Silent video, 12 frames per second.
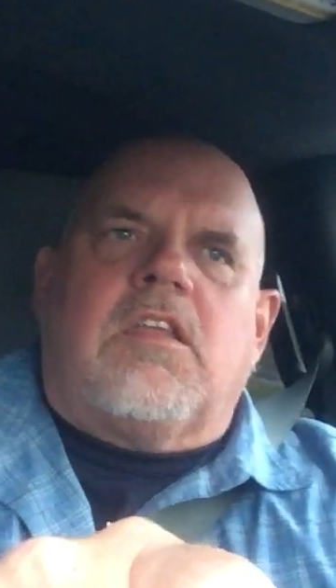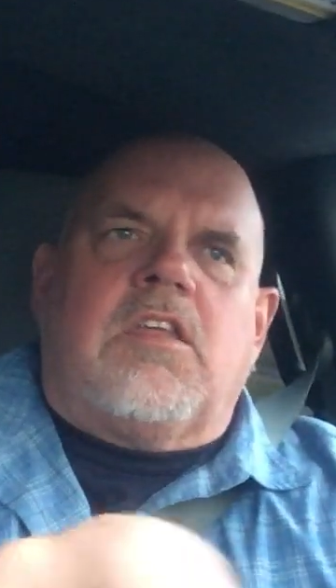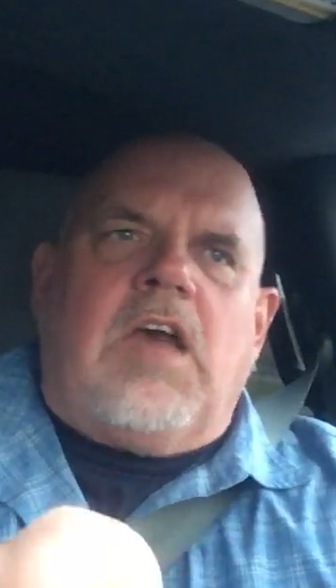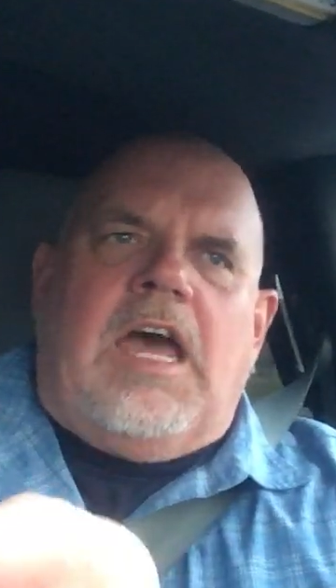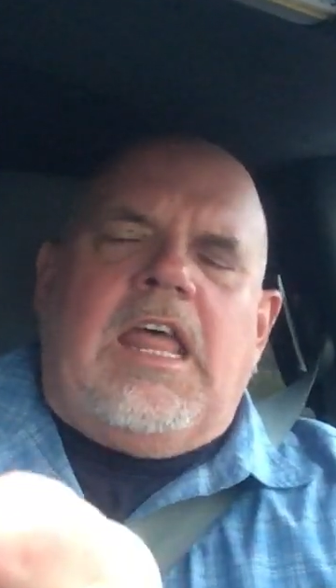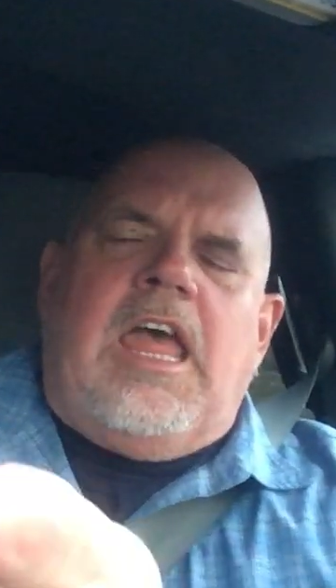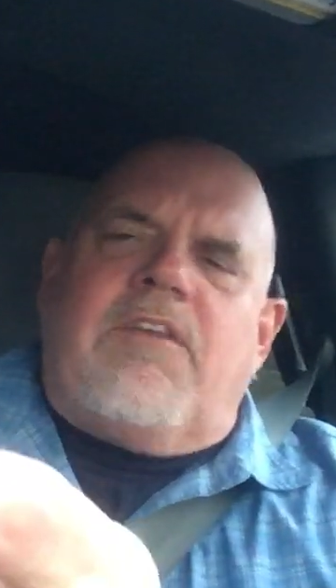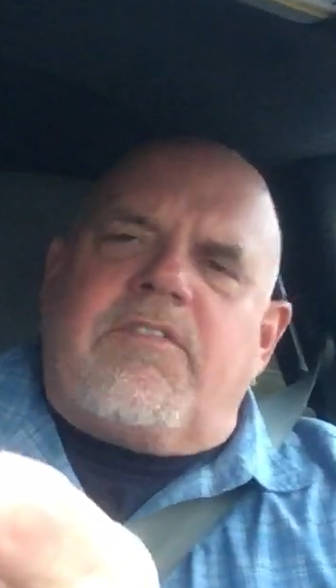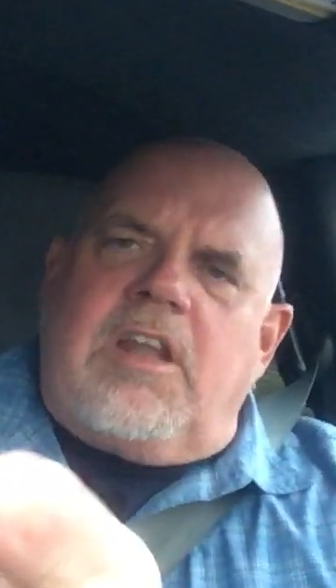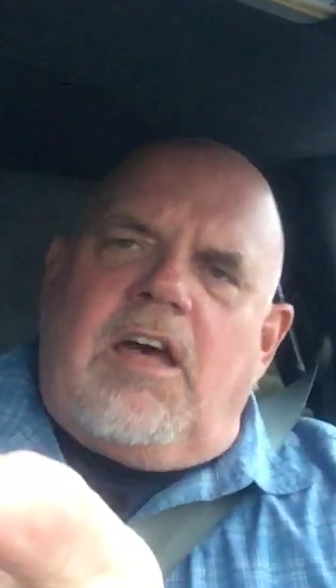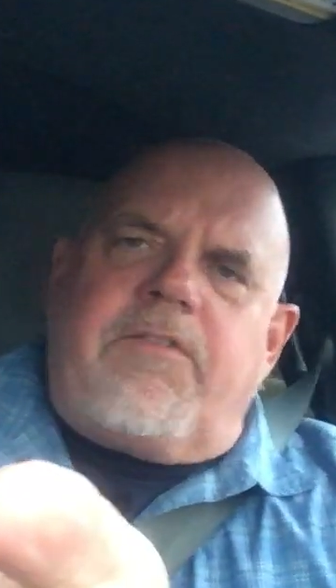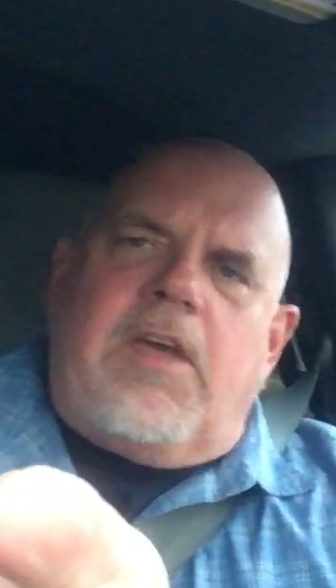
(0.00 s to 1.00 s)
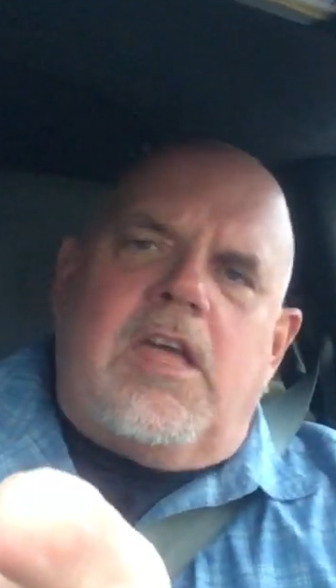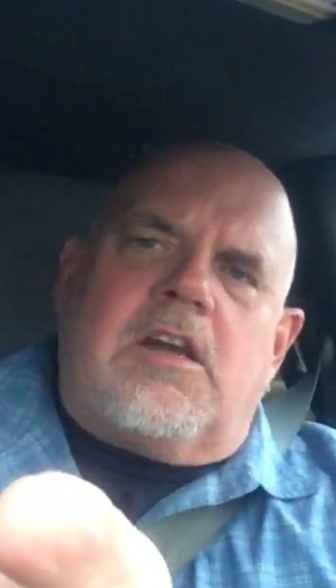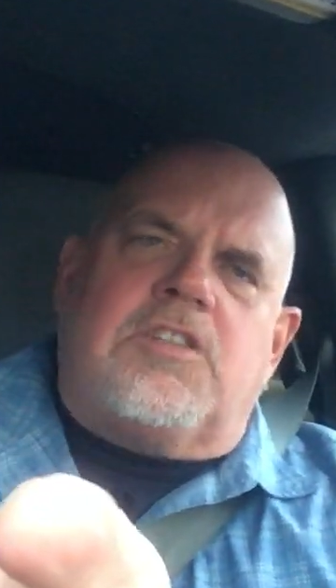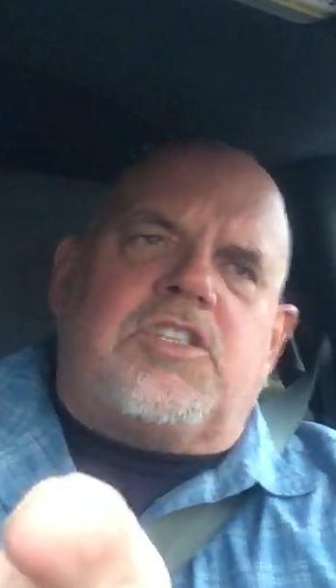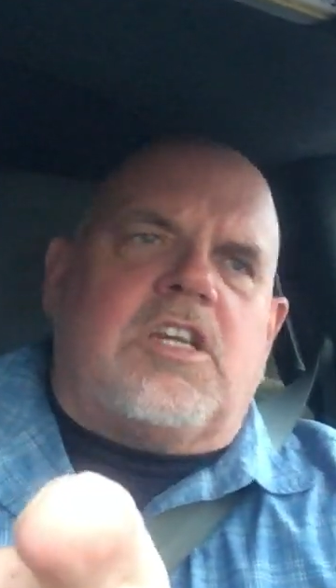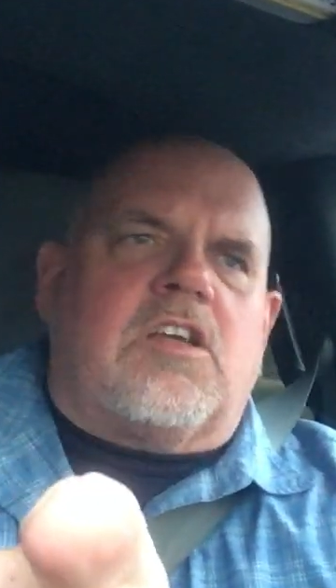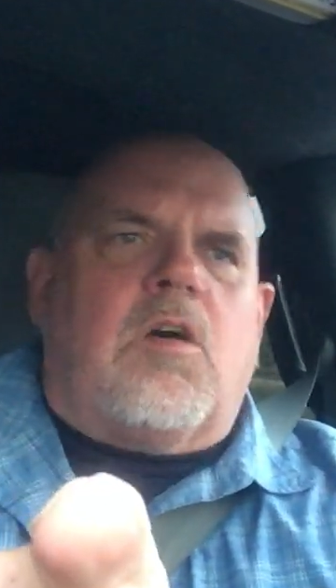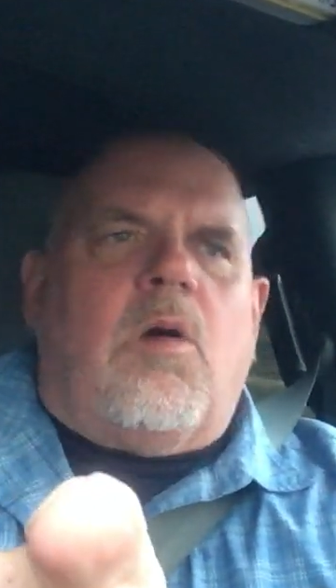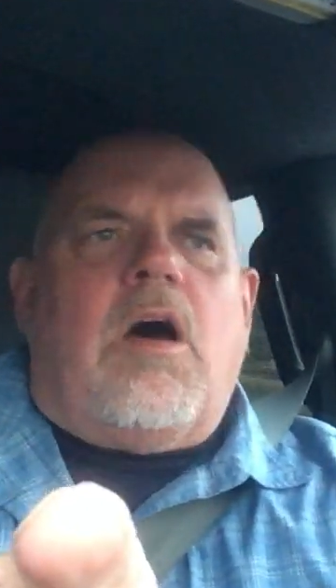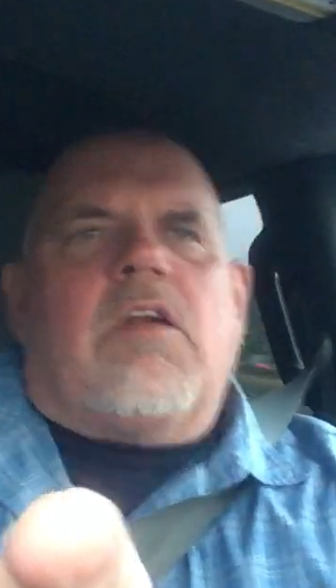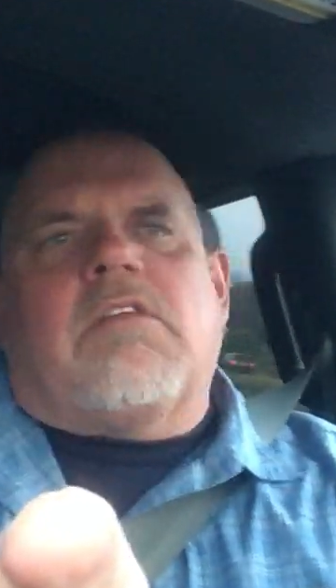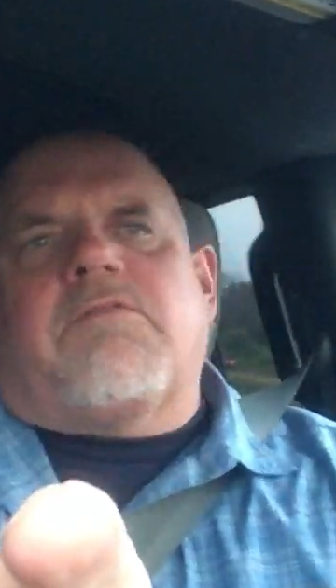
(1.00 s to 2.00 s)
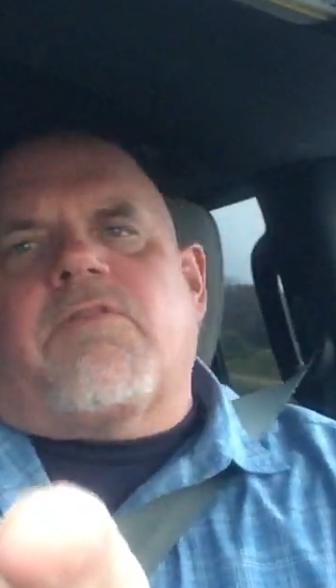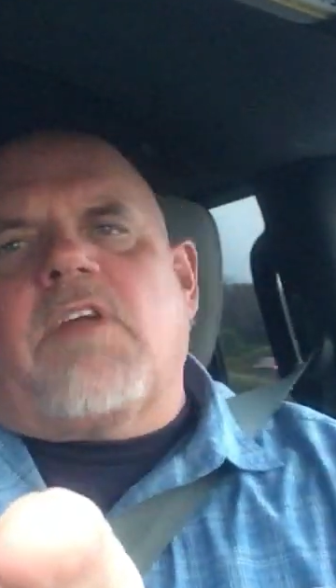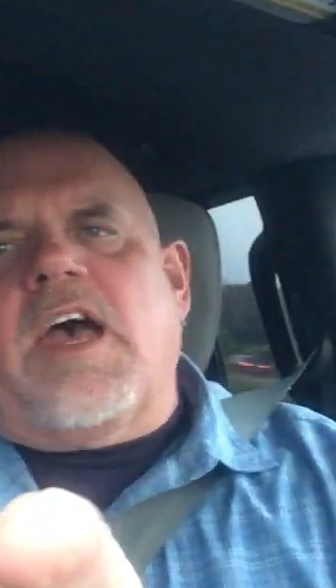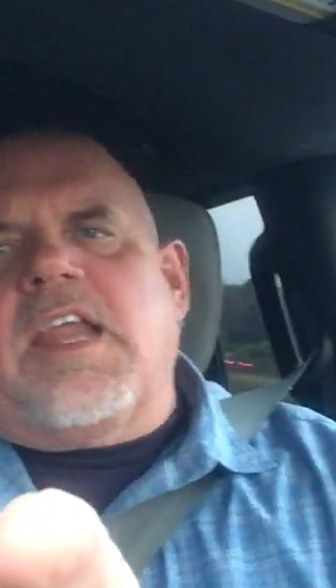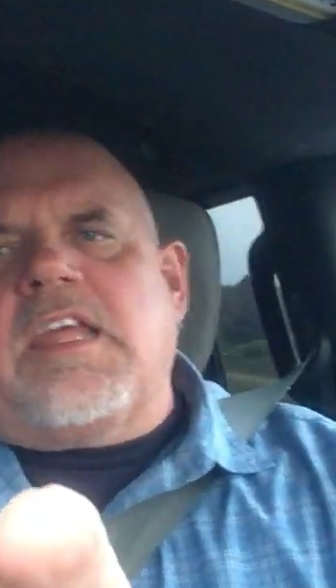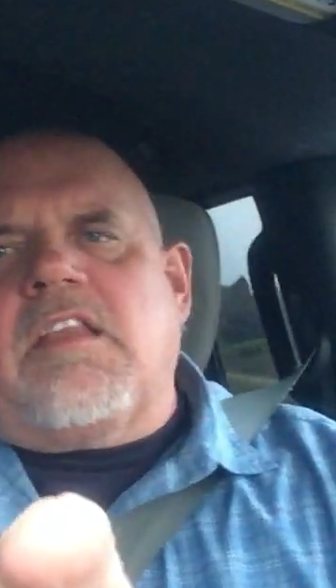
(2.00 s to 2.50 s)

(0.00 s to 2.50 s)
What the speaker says: You got to have enough energy to go out on Friday